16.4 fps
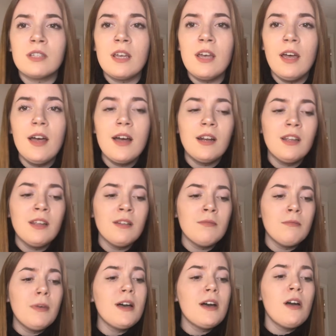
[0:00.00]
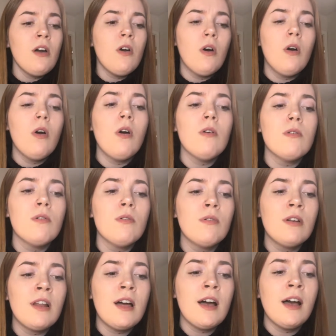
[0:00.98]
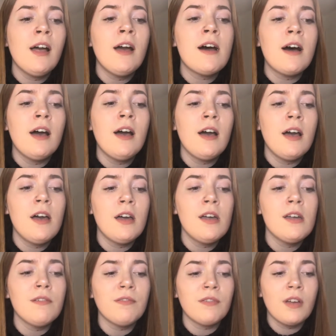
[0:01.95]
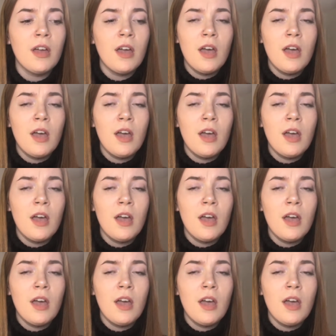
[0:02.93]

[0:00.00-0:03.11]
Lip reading: telling my whole life